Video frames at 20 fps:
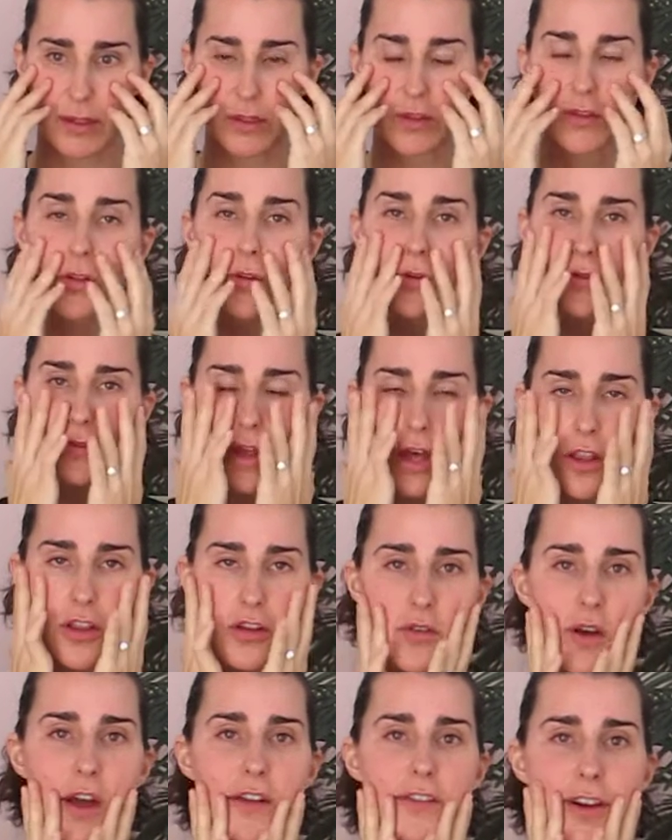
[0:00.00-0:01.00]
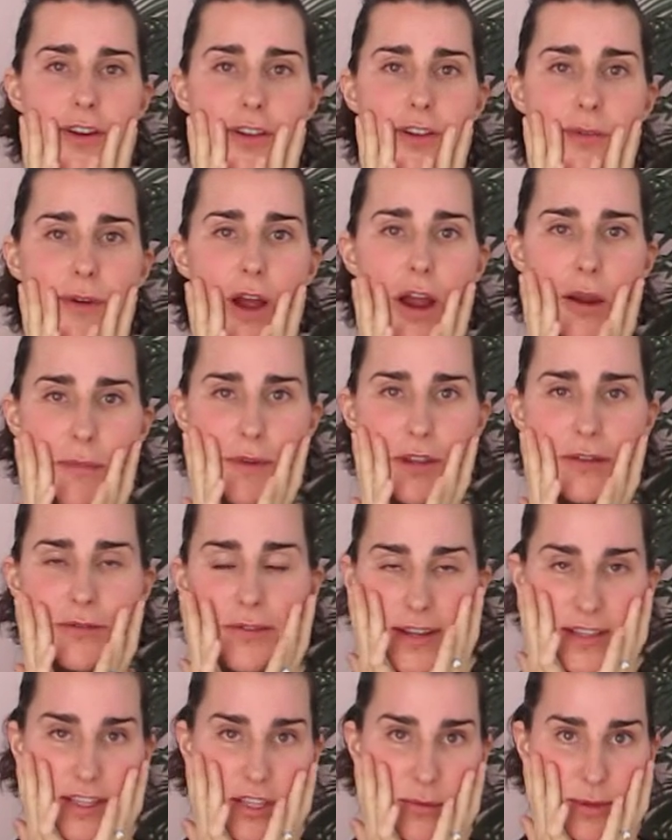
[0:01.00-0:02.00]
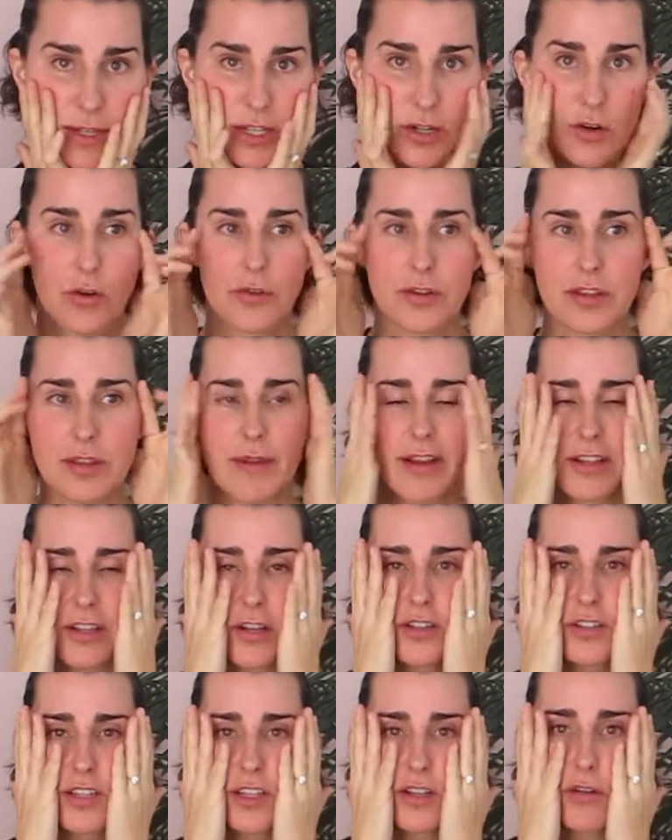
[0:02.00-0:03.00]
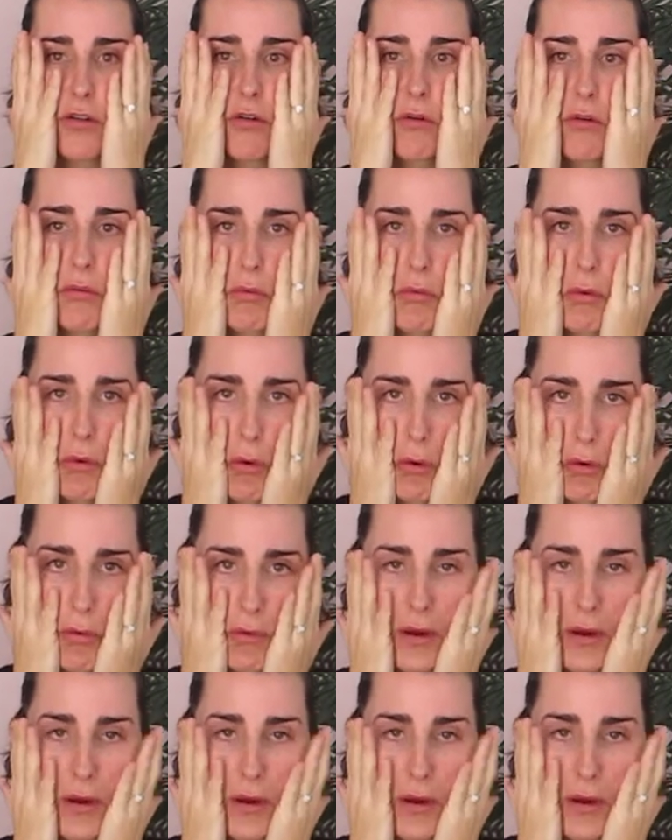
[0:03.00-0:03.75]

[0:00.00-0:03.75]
lose all across our midface as we get older that makes our skin go, oh,